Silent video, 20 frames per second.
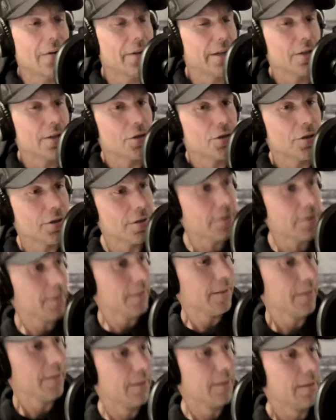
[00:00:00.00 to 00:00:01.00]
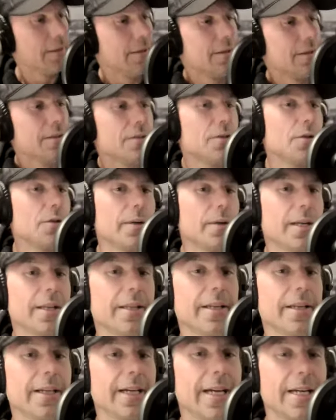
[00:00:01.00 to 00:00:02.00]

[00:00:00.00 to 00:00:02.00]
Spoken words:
they should do anything.